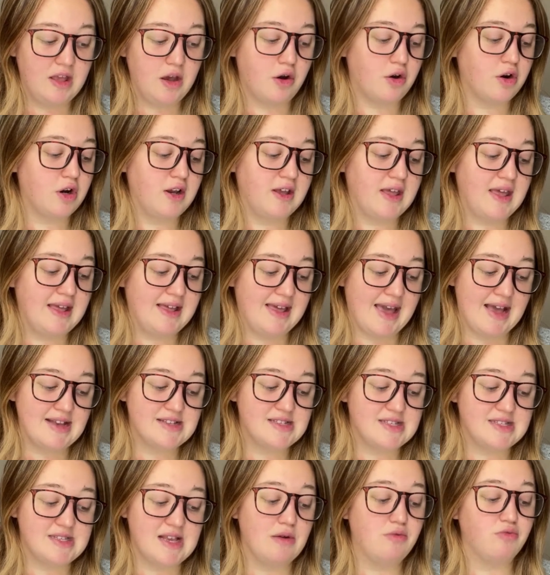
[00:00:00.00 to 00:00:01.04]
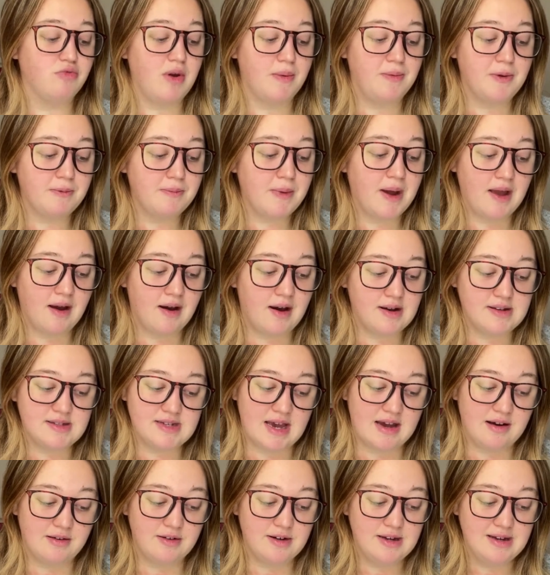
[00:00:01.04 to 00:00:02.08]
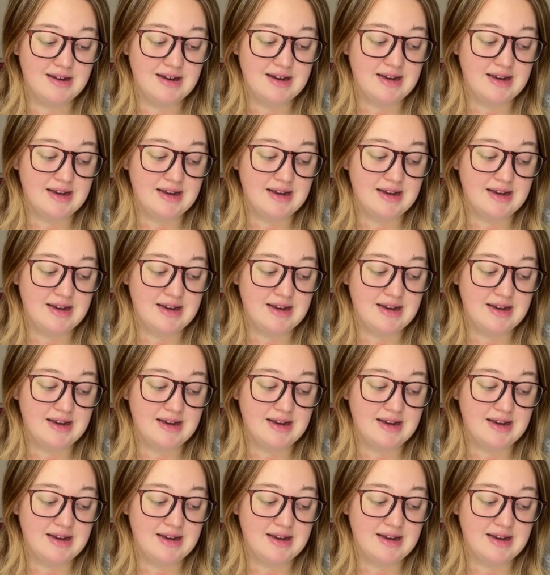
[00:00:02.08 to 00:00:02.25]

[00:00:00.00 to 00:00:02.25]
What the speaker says: onlooking guests and ripping my heart out,